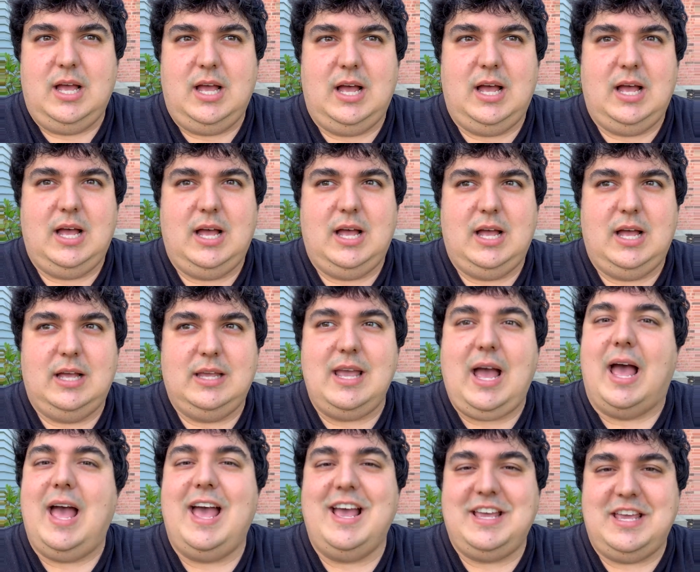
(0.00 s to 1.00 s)

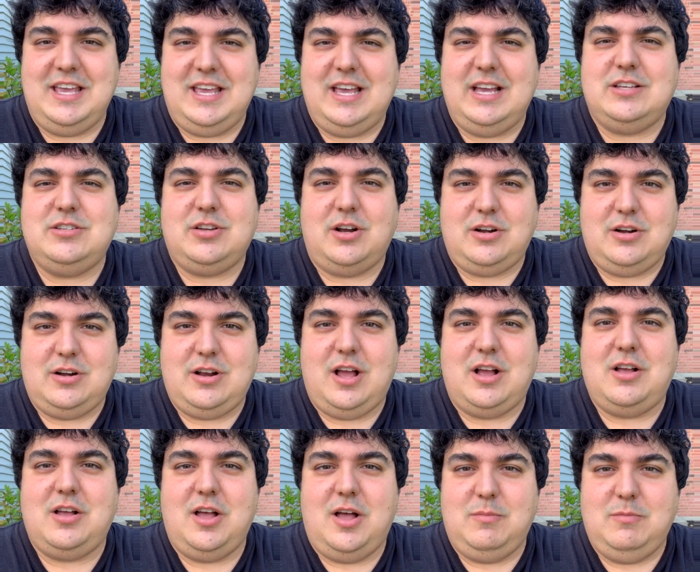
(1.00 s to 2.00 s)

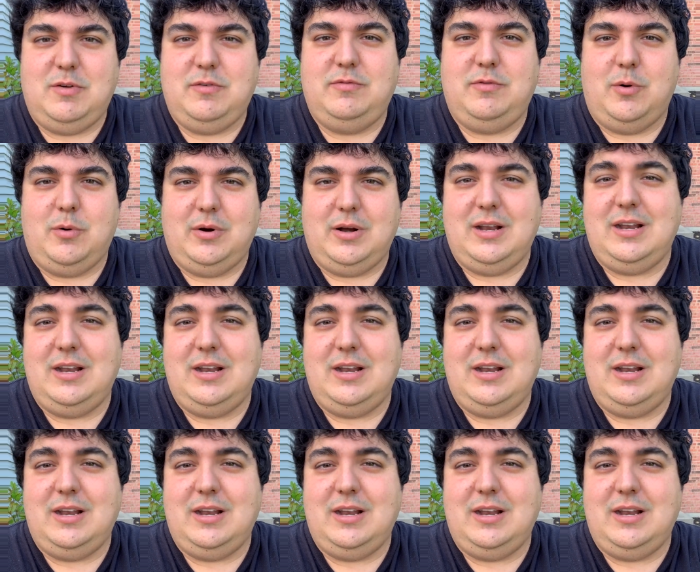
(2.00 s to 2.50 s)
Hackingkickstarter.com will forward.